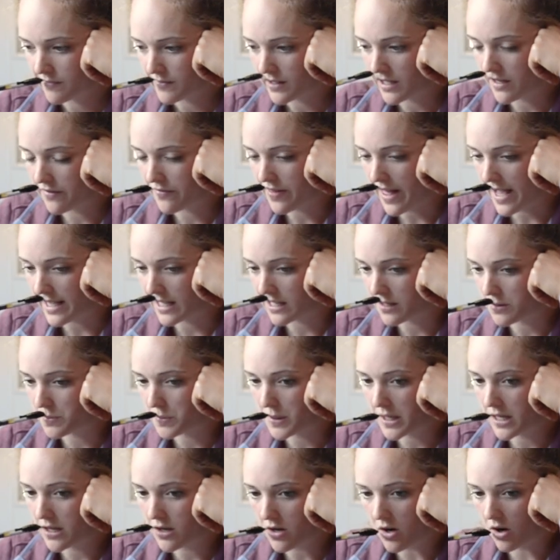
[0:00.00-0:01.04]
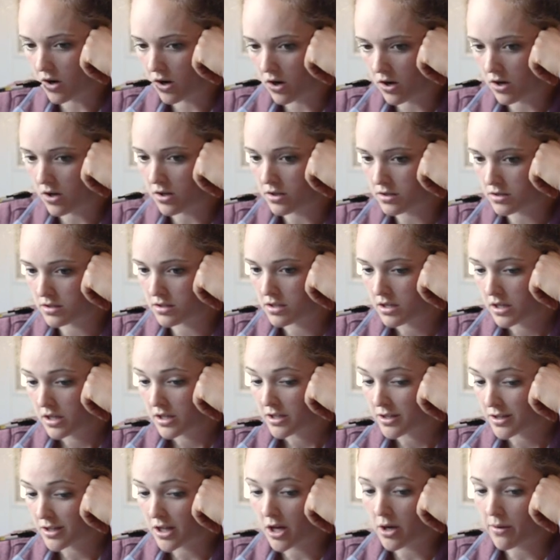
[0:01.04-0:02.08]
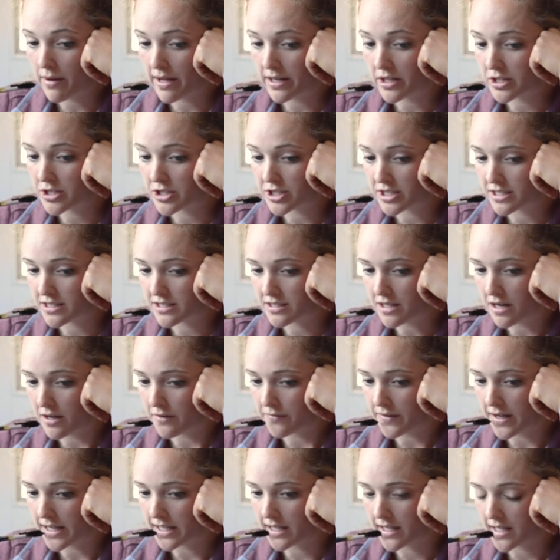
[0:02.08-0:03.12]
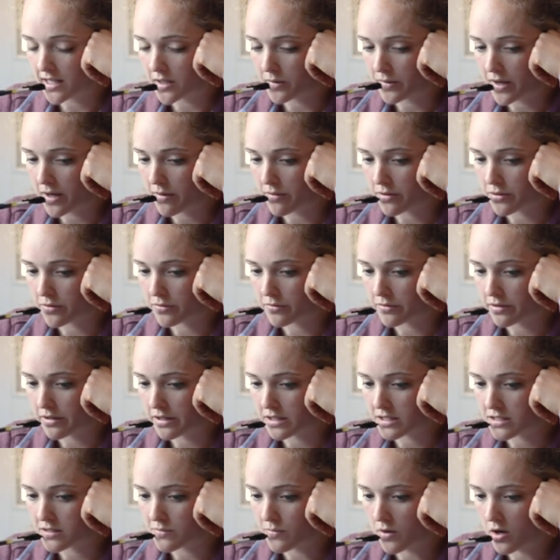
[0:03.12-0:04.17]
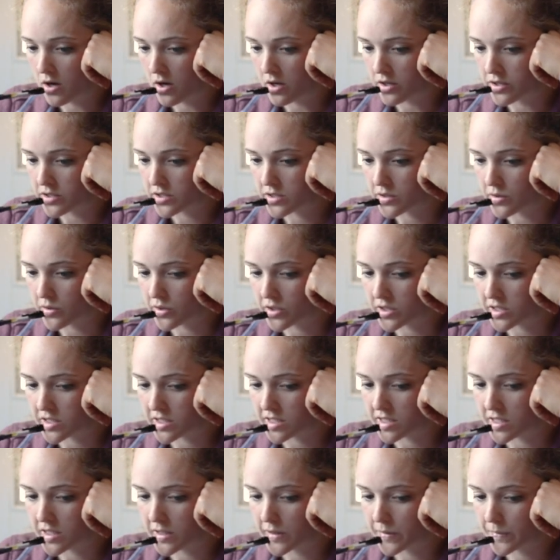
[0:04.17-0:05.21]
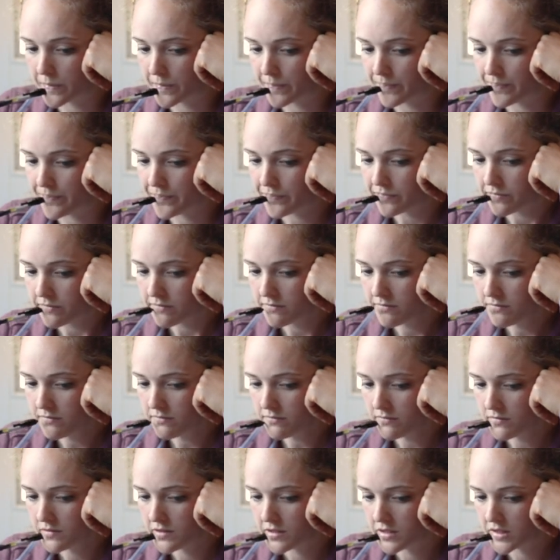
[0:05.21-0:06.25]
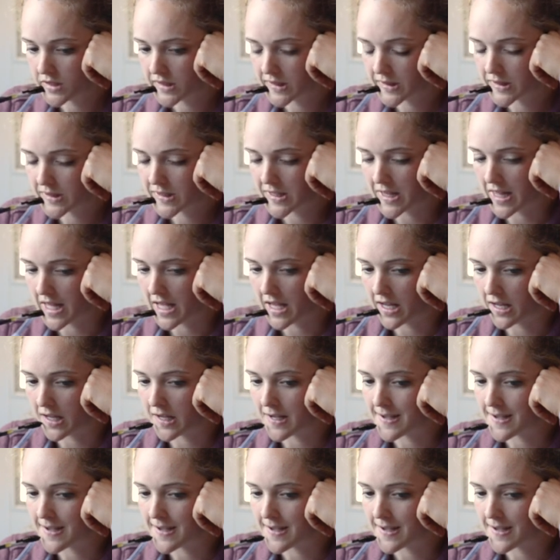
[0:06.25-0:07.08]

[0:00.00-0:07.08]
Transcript: If that can be all low energy stuff, I can get away with a really small solar system thing.